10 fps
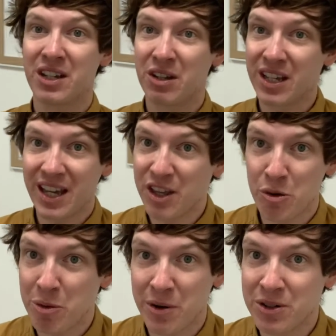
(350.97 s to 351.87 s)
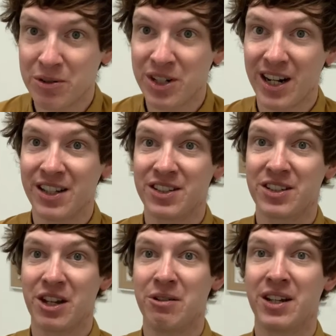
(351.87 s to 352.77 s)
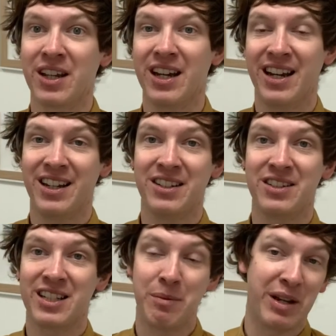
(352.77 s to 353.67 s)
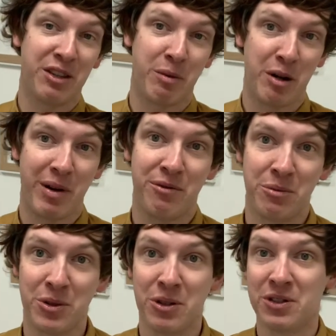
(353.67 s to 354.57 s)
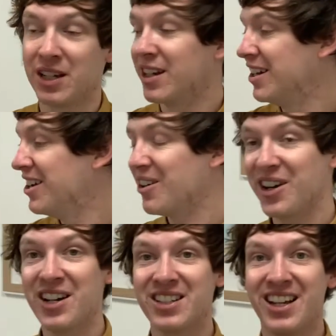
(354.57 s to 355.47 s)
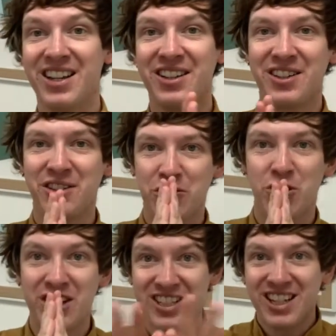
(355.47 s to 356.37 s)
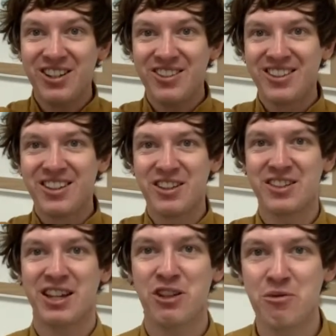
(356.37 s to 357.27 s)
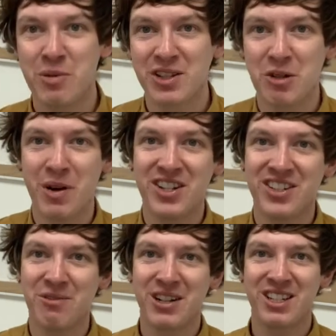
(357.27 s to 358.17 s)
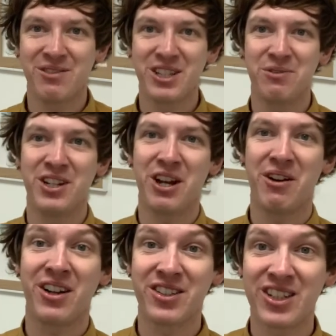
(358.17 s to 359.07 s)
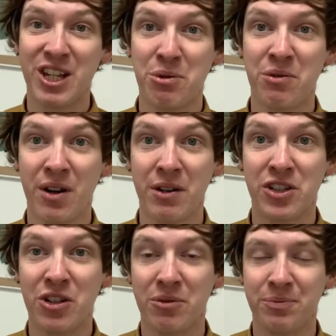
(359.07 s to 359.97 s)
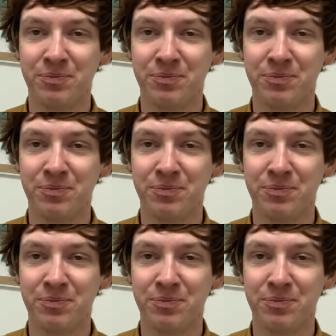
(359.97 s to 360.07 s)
get your promotional checklists going and slim down the amount of platforms you're using. All right guys, great to see you. Thank you for being so patient and waiting for this video, and I'll see you all very soon.